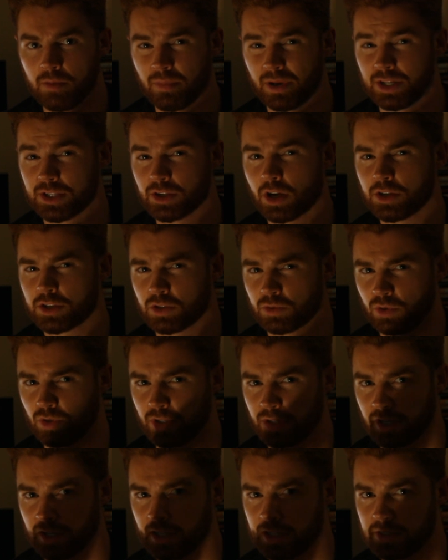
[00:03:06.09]
but he's also
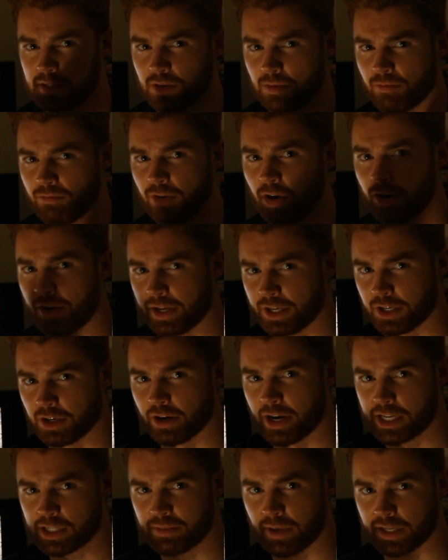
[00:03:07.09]
really good at subverting
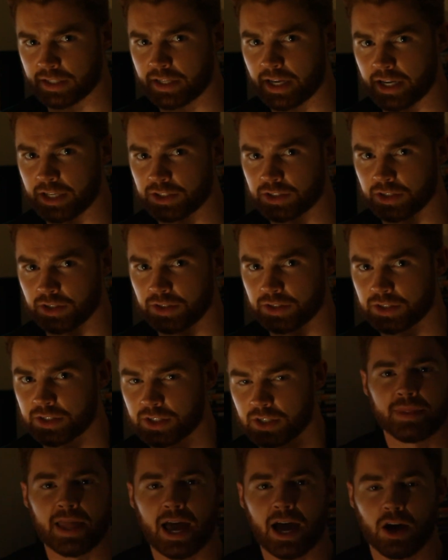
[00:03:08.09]
your
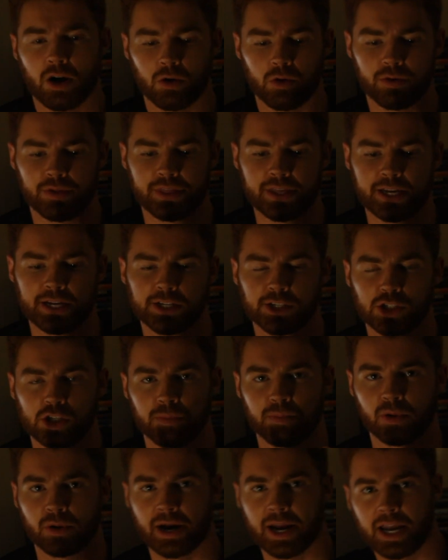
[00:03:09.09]
expectations. Now, the
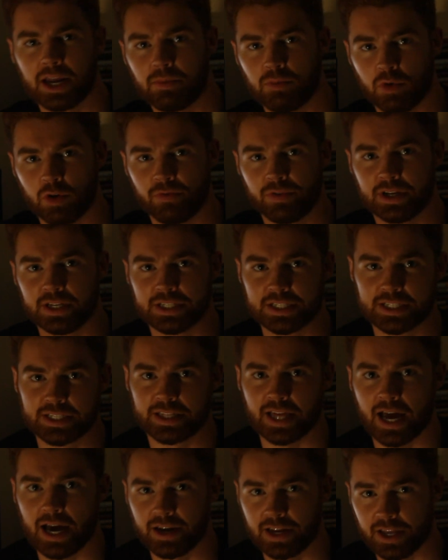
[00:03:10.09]
Super 8 movies
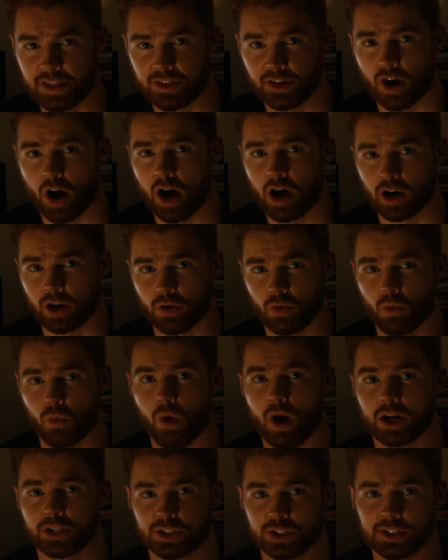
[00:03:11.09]
that Ethan Hawke
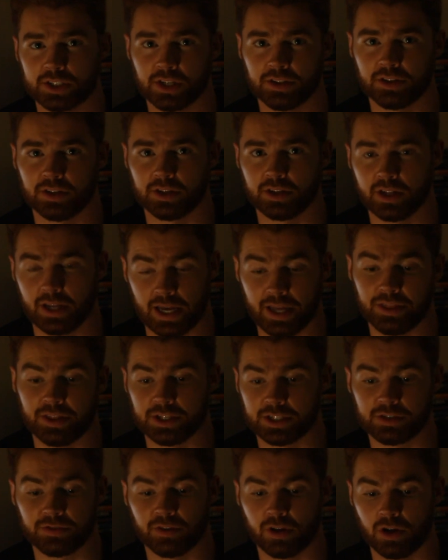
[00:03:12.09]
watches in
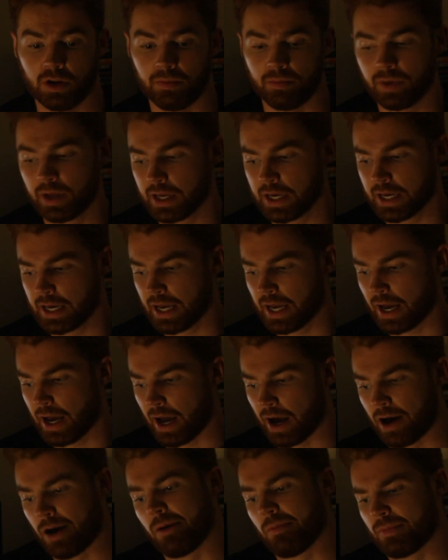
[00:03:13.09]
this film,
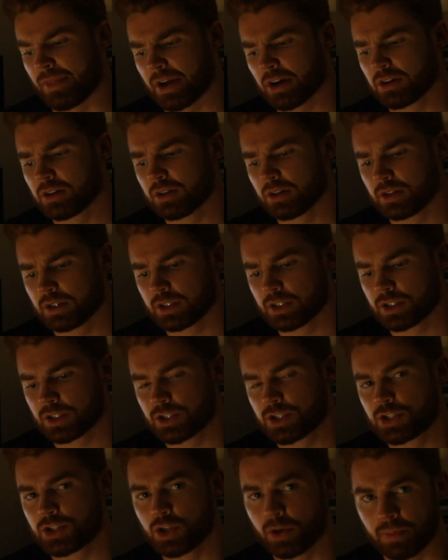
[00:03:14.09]
they're
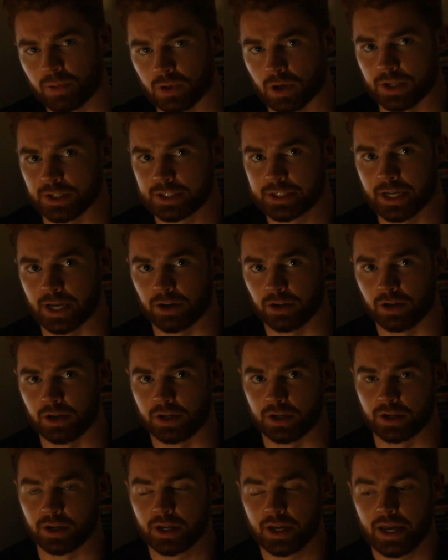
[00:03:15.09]
super
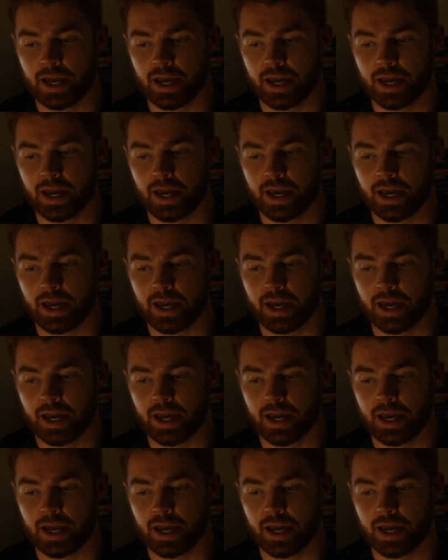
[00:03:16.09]
unsettling.